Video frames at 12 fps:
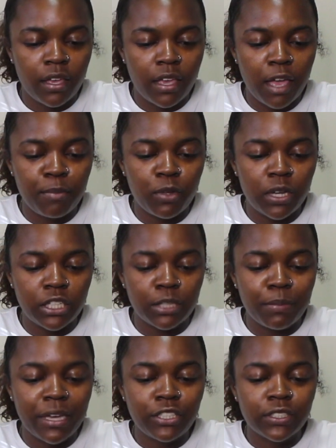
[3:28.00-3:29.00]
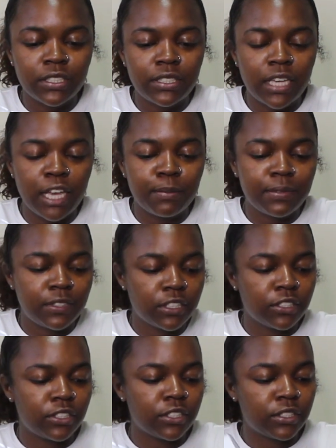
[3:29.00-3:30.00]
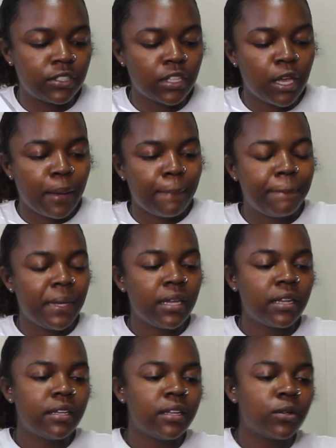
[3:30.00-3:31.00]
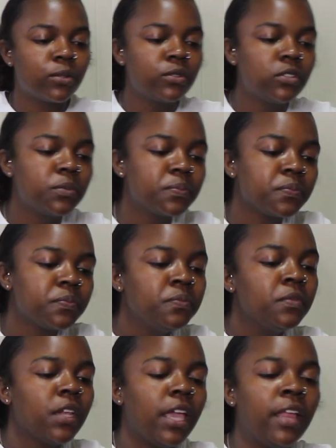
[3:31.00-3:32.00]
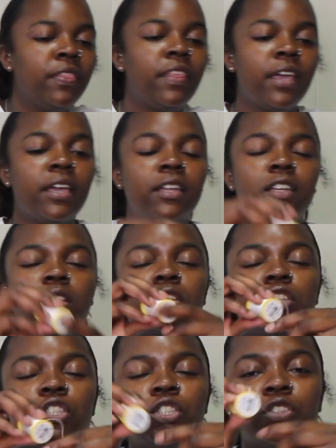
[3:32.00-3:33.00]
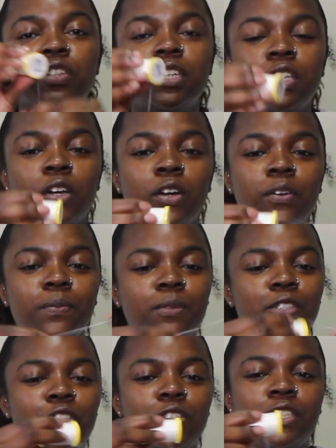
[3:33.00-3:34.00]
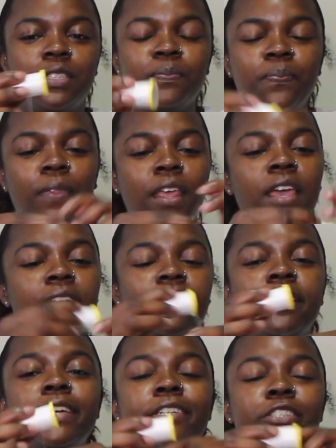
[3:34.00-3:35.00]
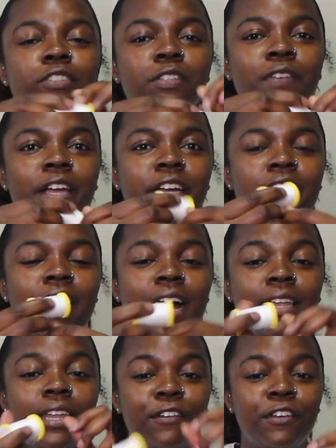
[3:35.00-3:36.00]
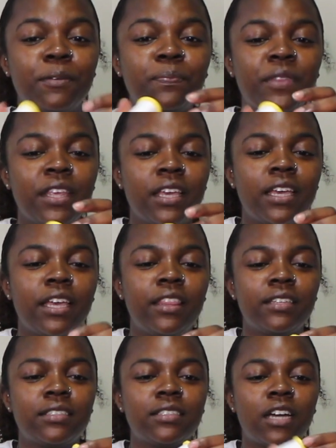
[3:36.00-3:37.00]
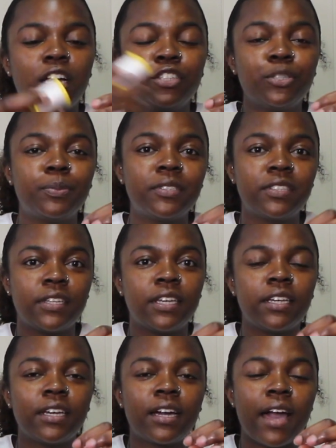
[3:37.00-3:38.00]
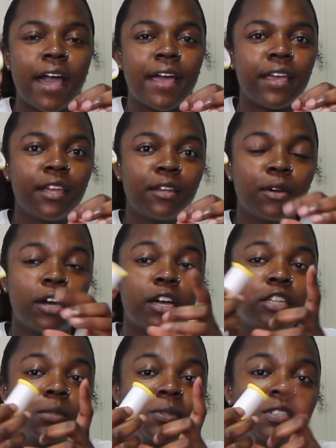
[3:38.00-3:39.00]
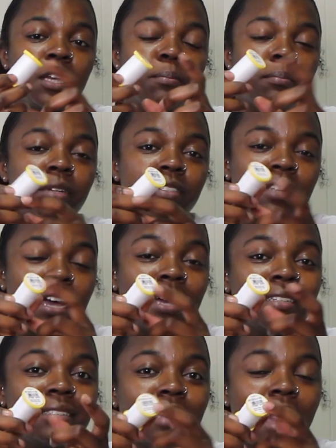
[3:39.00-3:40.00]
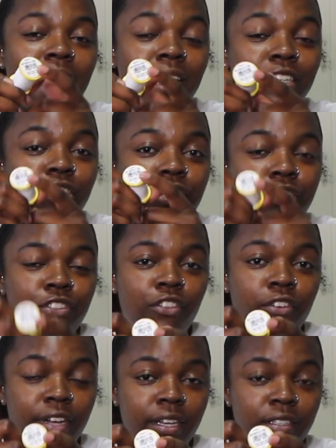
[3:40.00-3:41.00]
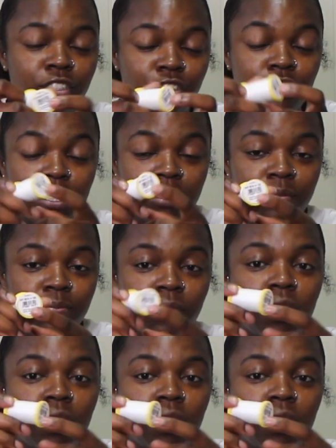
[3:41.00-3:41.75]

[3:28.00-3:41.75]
yep, you need your measuring tape, scissors, beading needles, and then the string, y'all. The string. This string right here, I love it. This is 100% cotton, 100% mercerized cotton string.